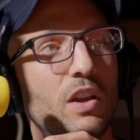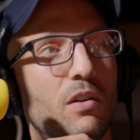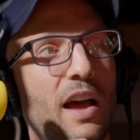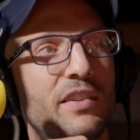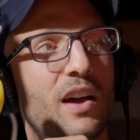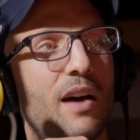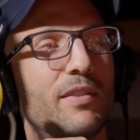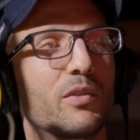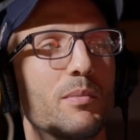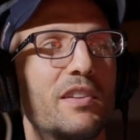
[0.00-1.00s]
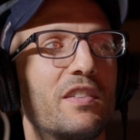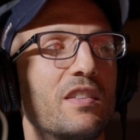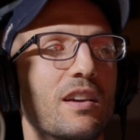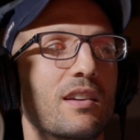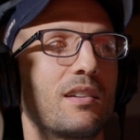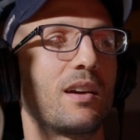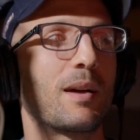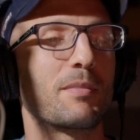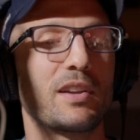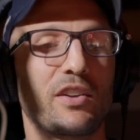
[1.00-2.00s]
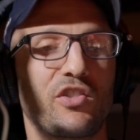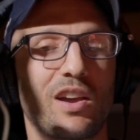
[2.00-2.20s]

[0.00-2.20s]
glass coffins would be sick. I'm going to shake